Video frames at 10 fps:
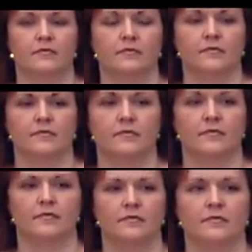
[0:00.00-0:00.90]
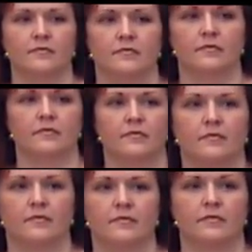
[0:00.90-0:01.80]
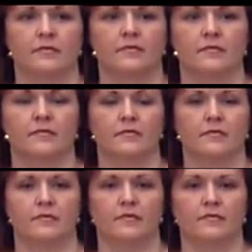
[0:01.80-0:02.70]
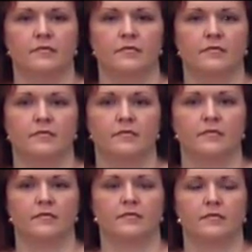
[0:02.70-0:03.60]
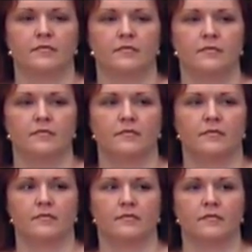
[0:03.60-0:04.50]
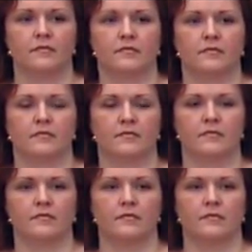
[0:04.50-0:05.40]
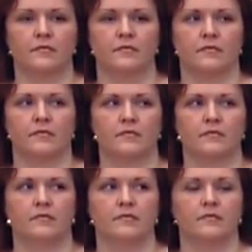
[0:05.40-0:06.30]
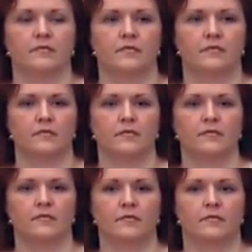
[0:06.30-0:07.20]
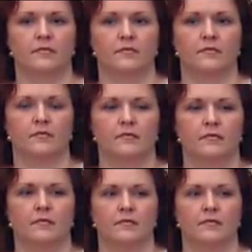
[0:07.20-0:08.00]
[no speech]